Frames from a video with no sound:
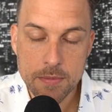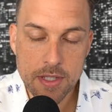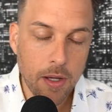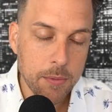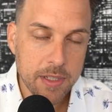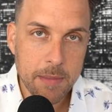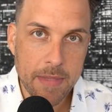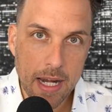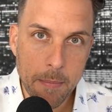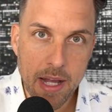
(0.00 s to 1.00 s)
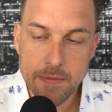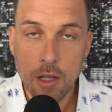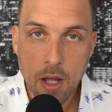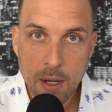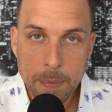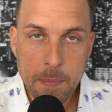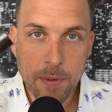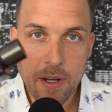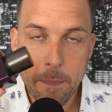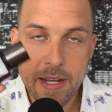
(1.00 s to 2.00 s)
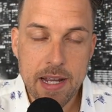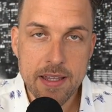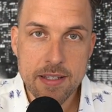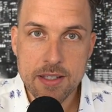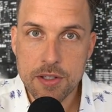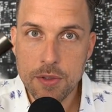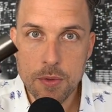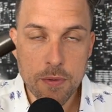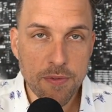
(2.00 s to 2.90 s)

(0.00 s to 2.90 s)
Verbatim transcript: So keep that in mind. A lot of people compare this to